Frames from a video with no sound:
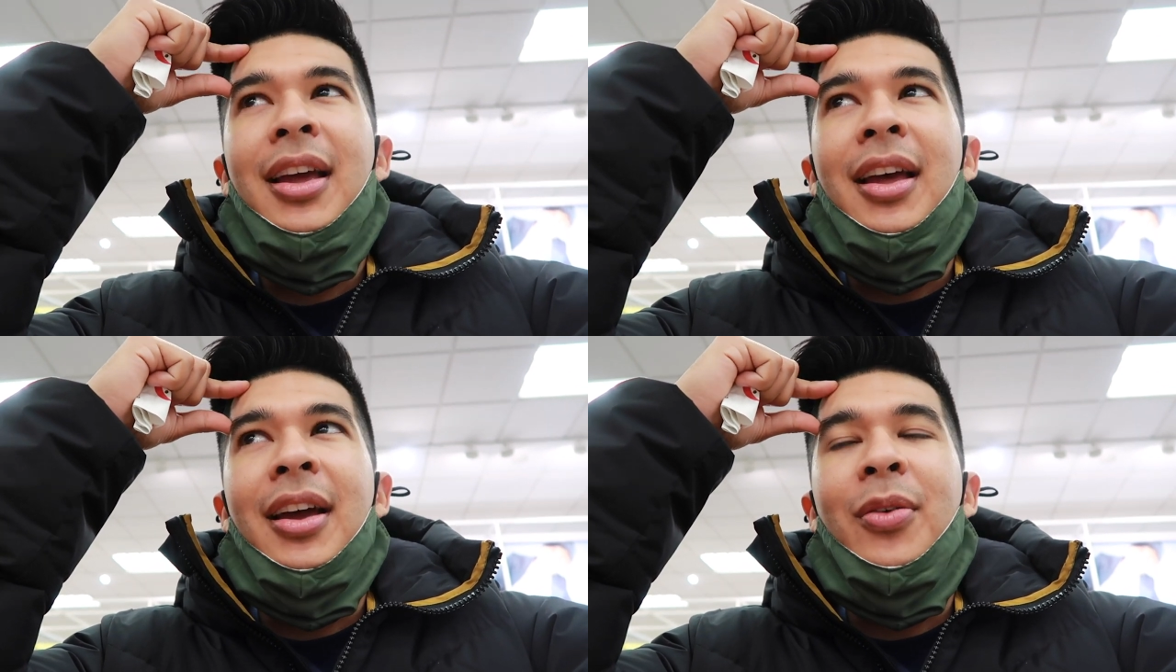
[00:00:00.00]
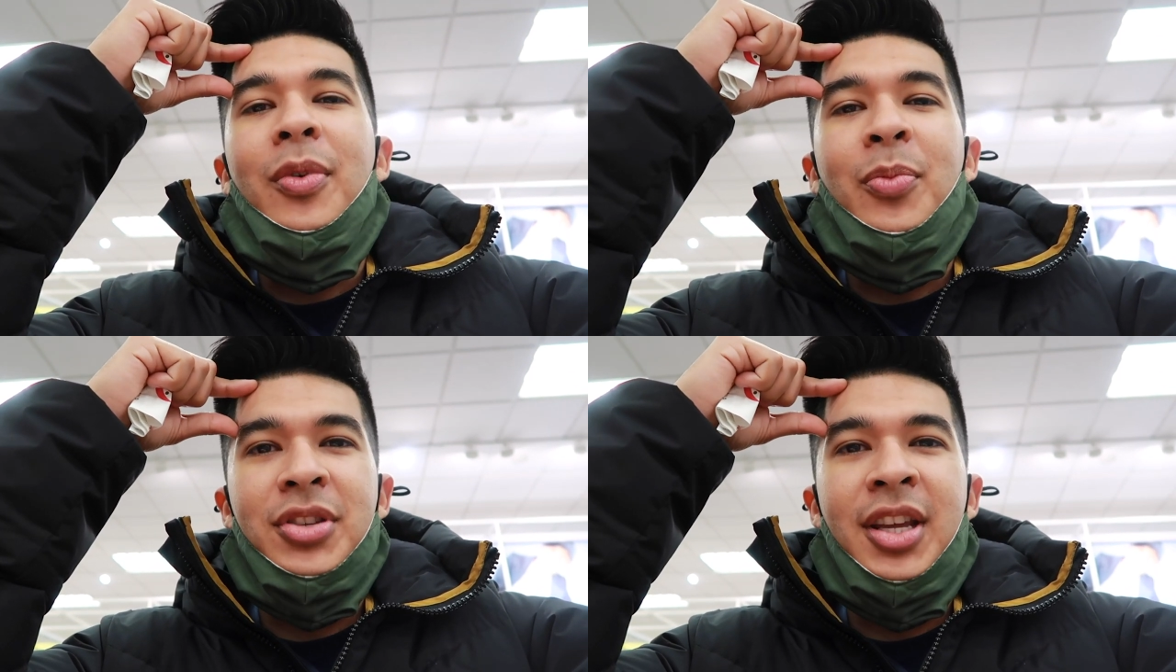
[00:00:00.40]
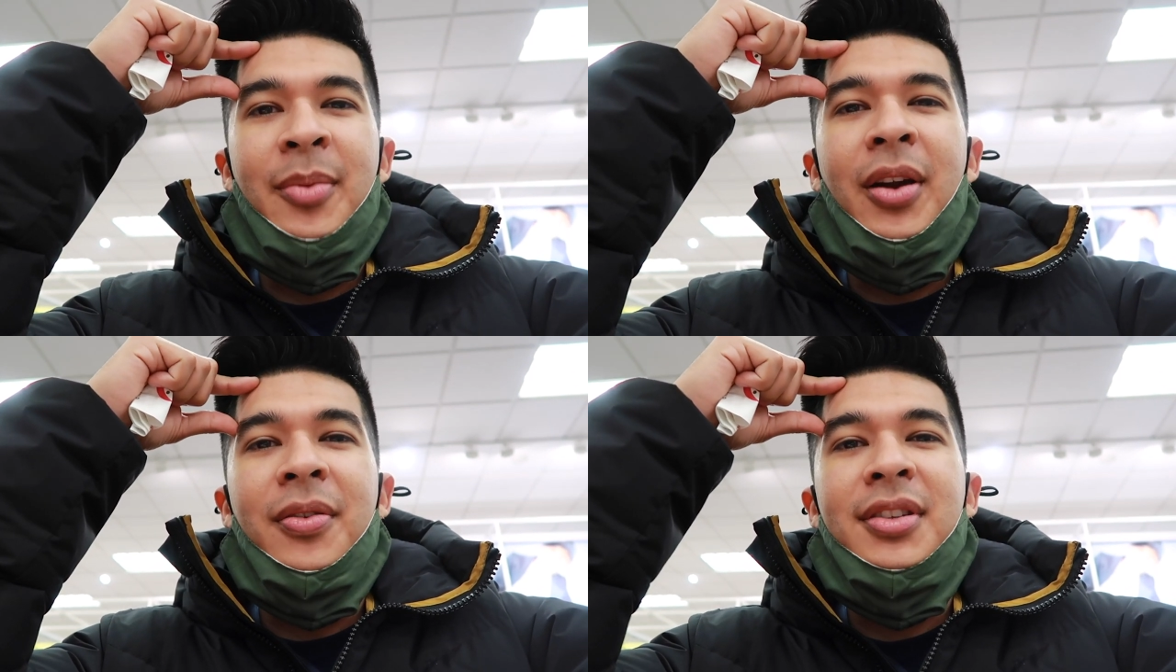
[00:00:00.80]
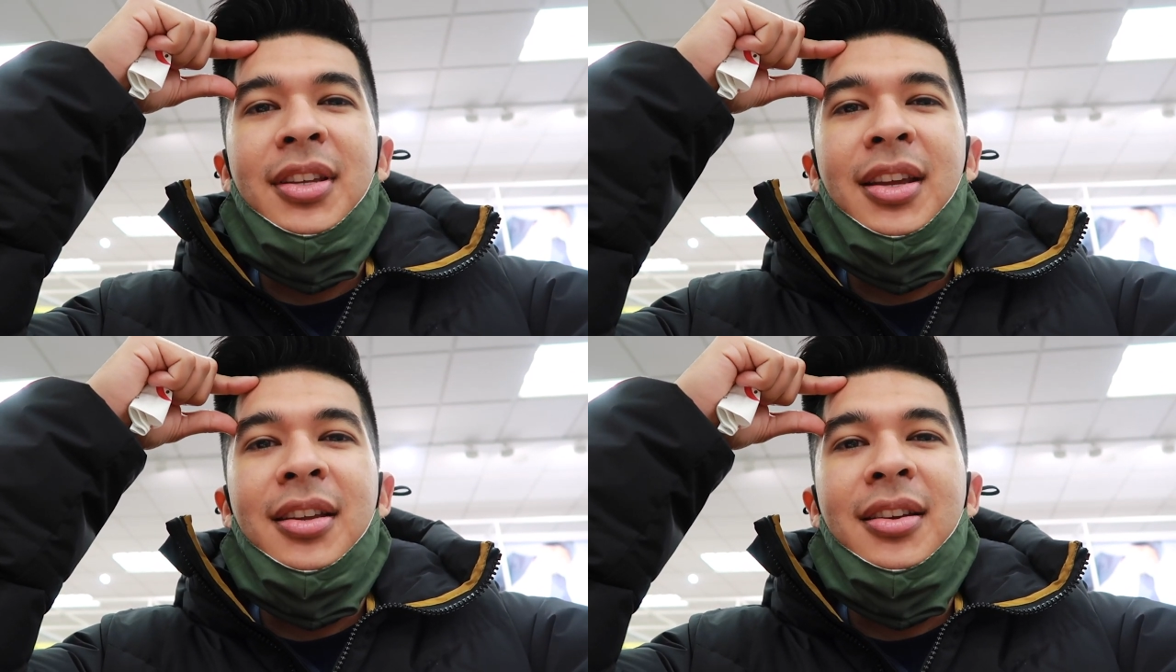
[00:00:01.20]
uh, presented my
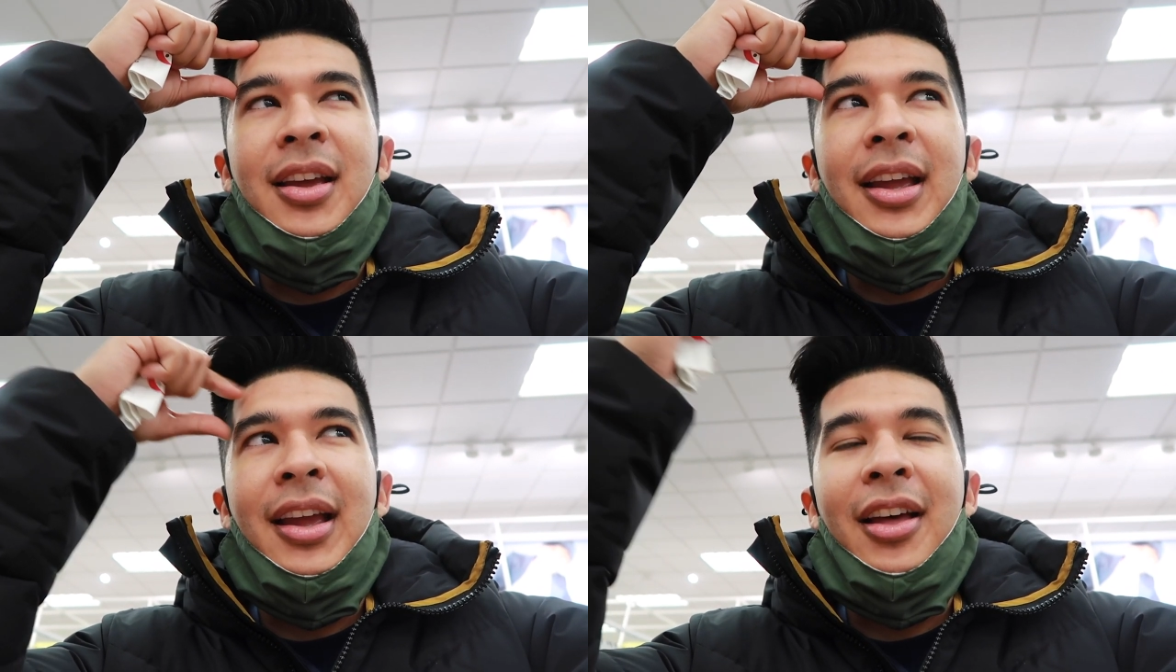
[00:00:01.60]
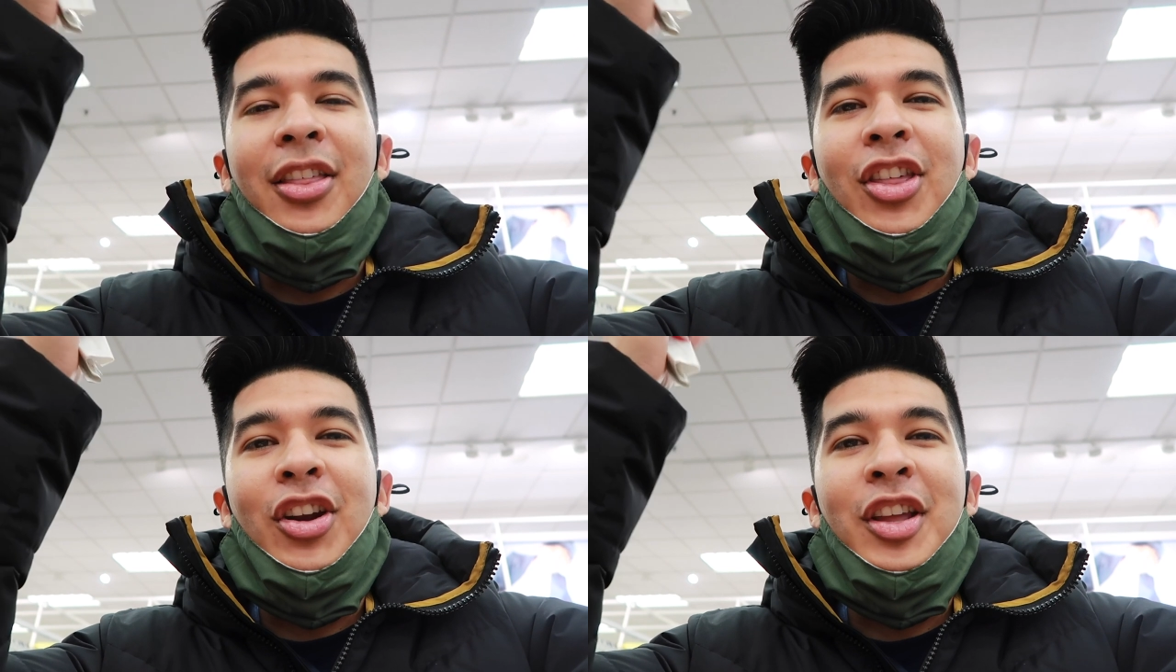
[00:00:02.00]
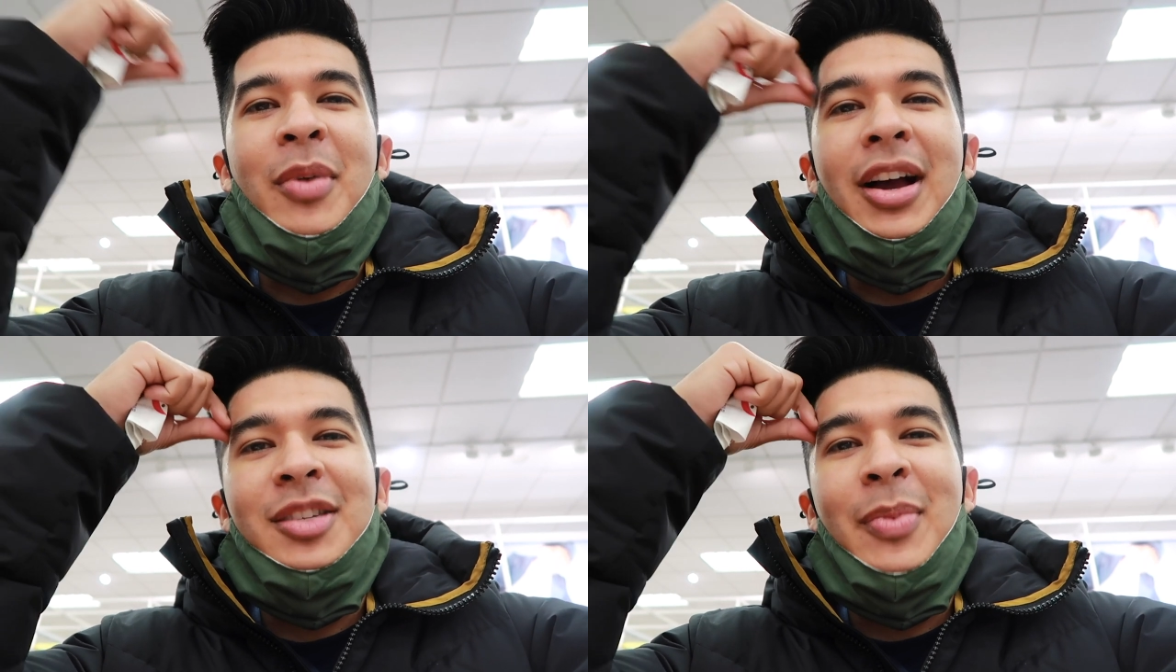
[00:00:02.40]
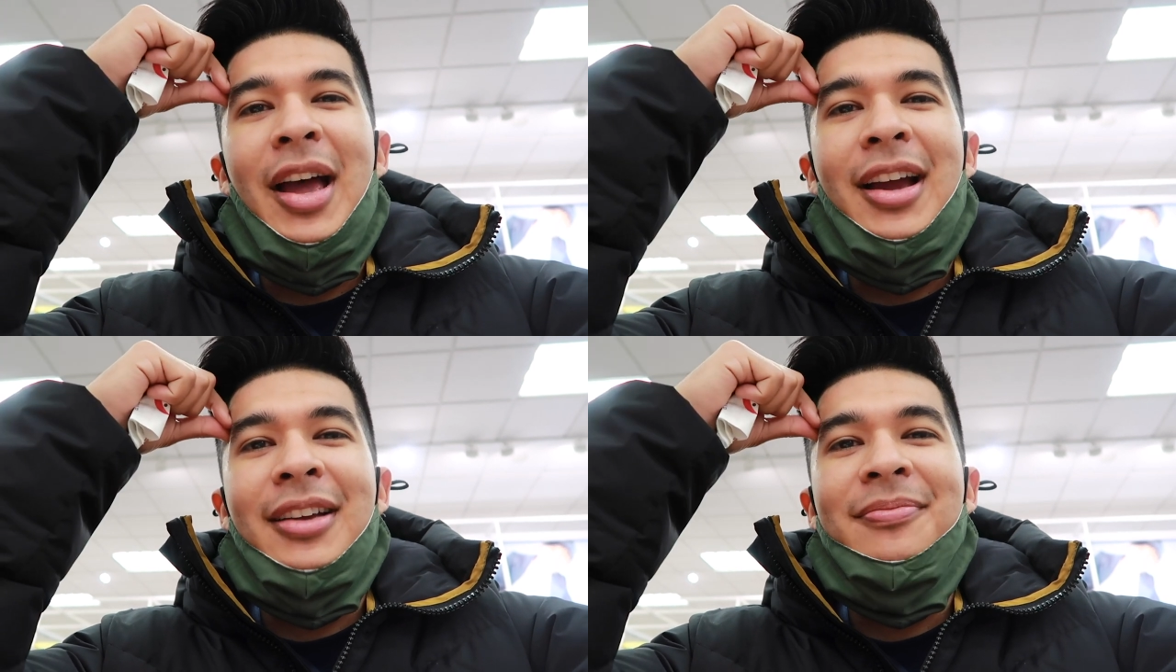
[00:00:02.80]
receipt and got 30 bucks
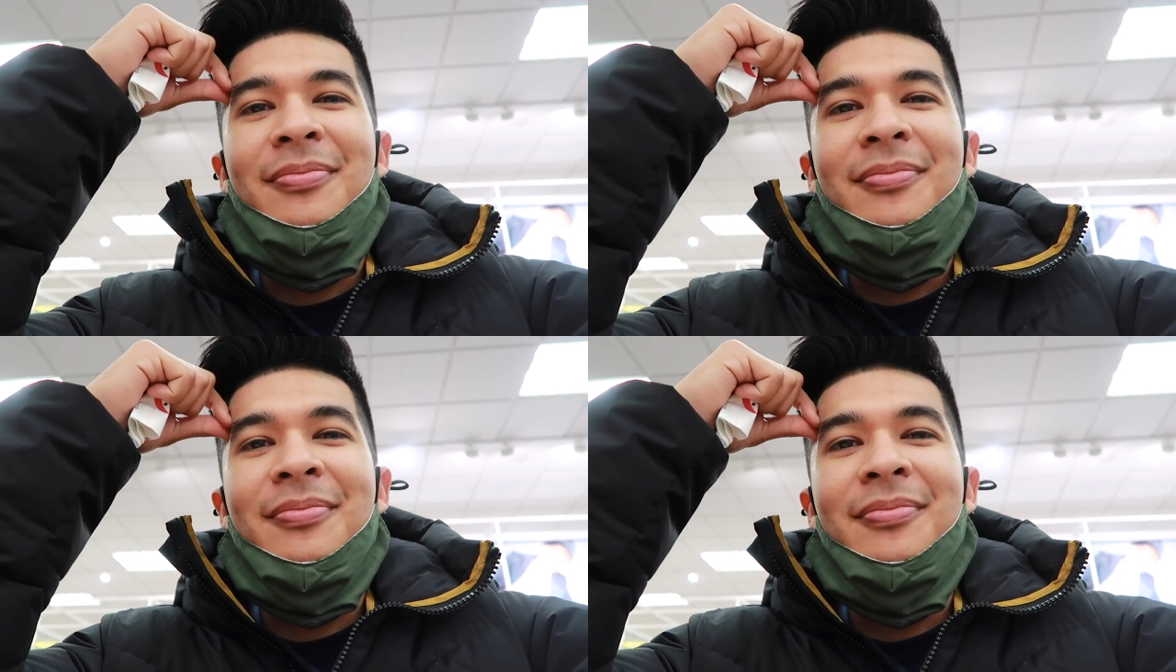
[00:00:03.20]
back.